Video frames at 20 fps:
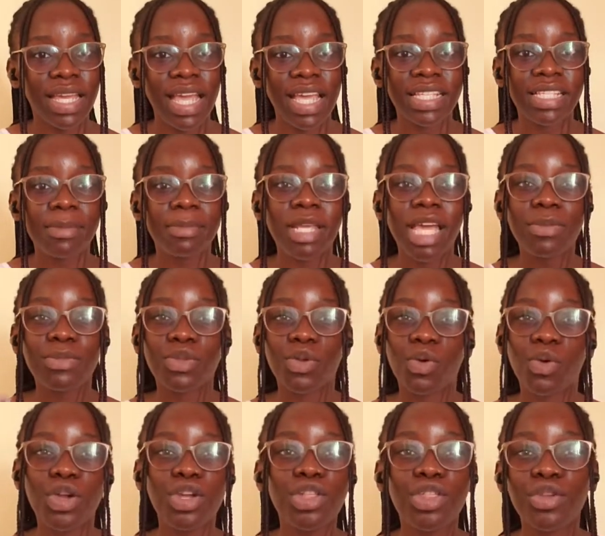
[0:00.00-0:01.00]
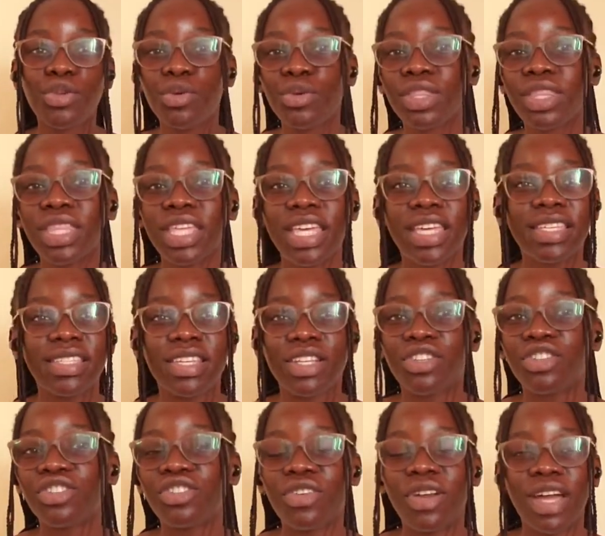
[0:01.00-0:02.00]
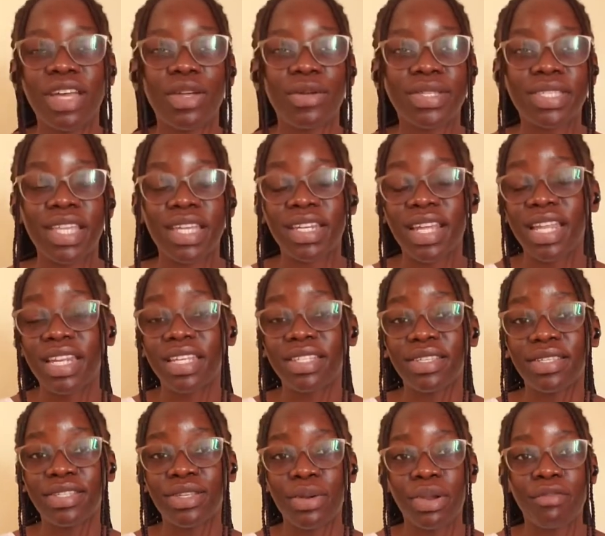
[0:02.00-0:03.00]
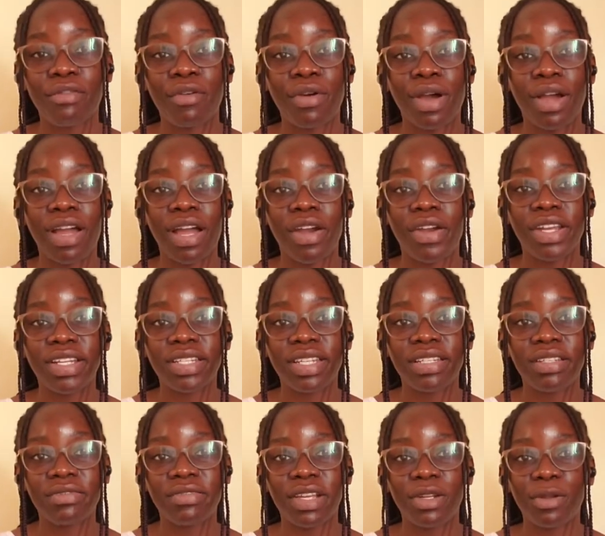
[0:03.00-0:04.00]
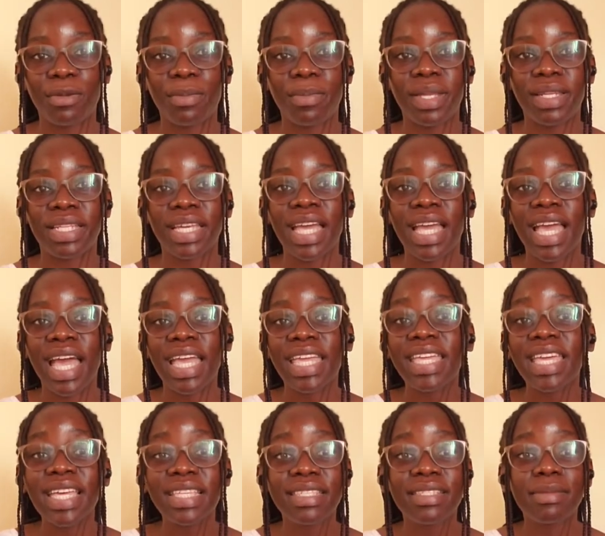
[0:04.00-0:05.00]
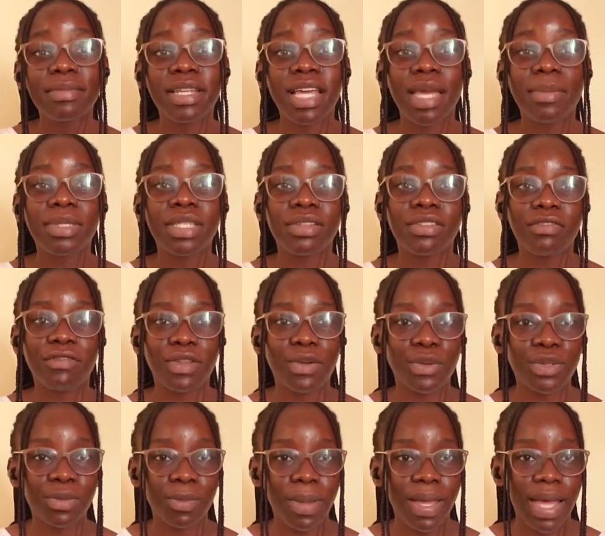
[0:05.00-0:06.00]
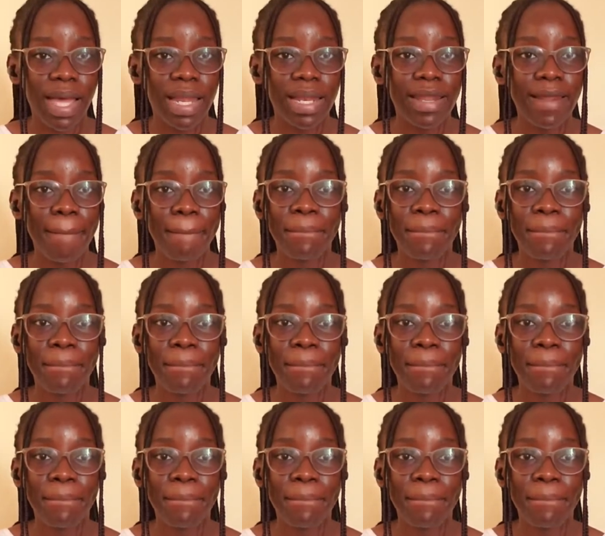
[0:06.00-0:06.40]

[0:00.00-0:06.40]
Sometimes going through things and trials that are necessary for our character development, yes, sometimes it feels bad,